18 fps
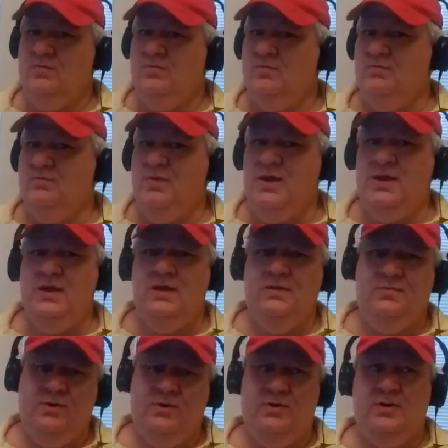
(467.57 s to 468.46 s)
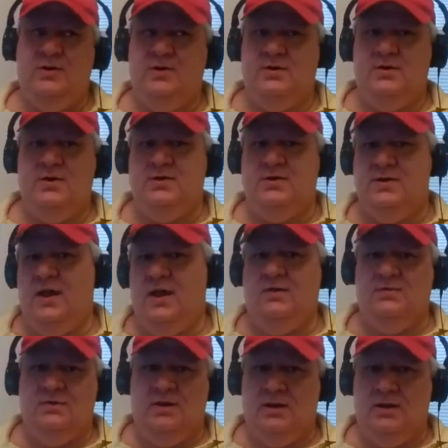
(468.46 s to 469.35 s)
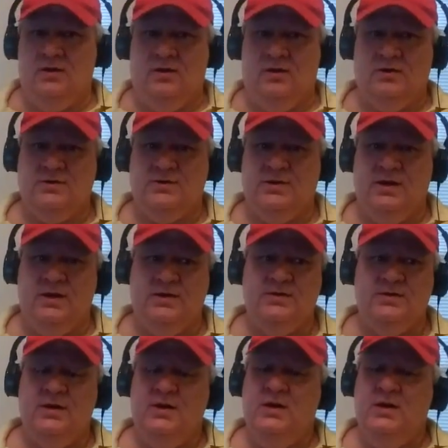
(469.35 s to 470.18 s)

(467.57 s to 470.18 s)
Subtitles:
if you're in a town like our size.